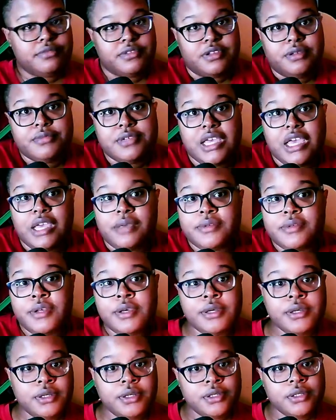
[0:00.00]
Sometimes
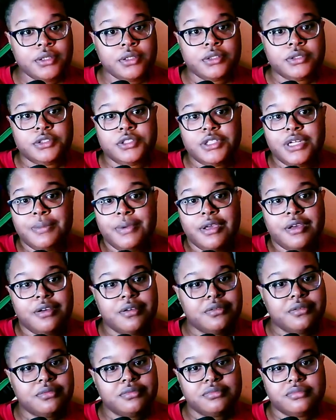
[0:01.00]

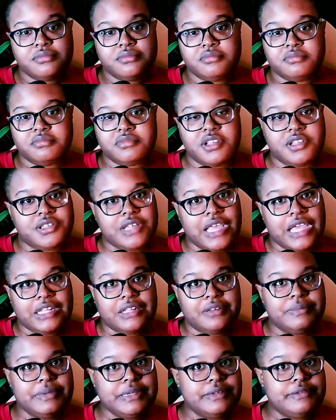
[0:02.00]
Gmail does act
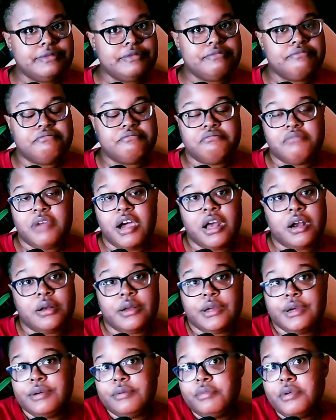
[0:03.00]
a bit, I don't
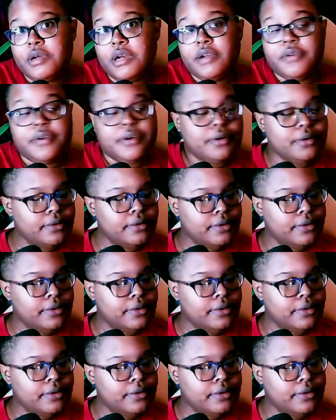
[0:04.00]
know, whatever.